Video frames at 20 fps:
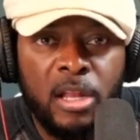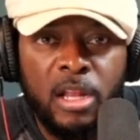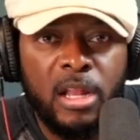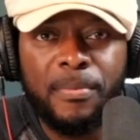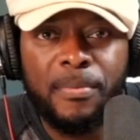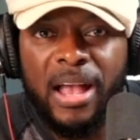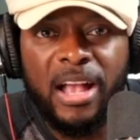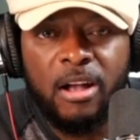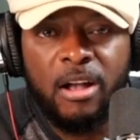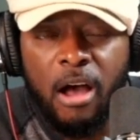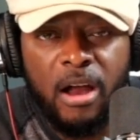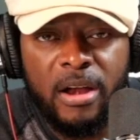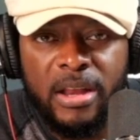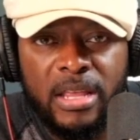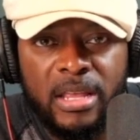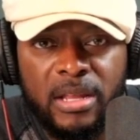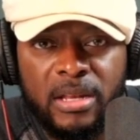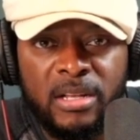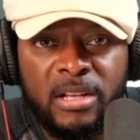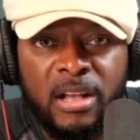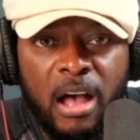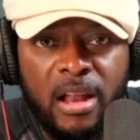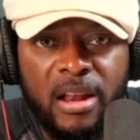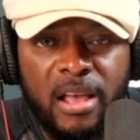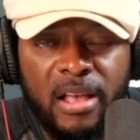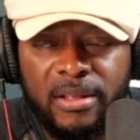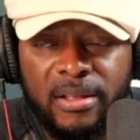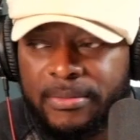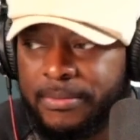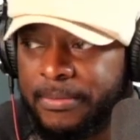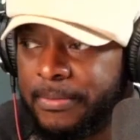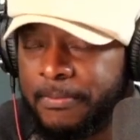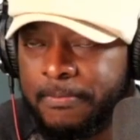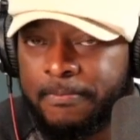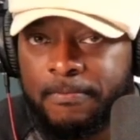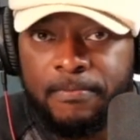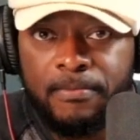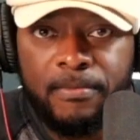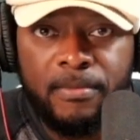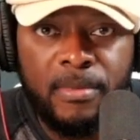They're not talking about Ghana.
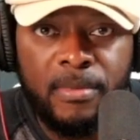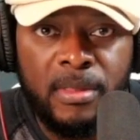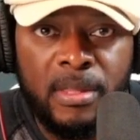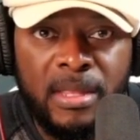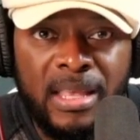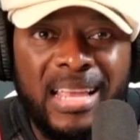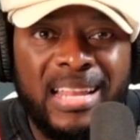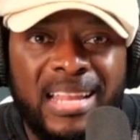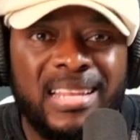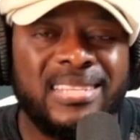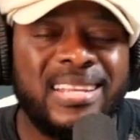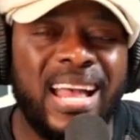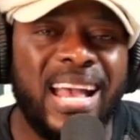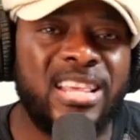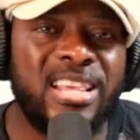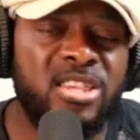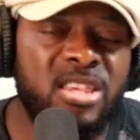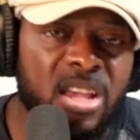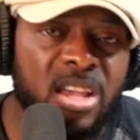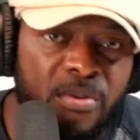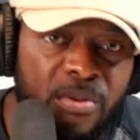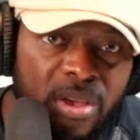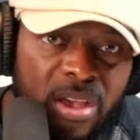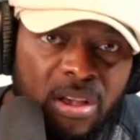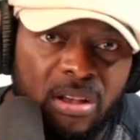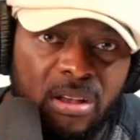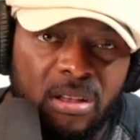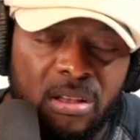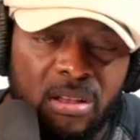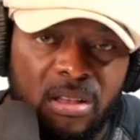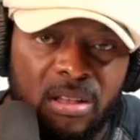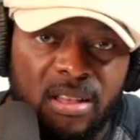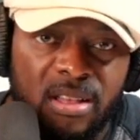It is Nigeria.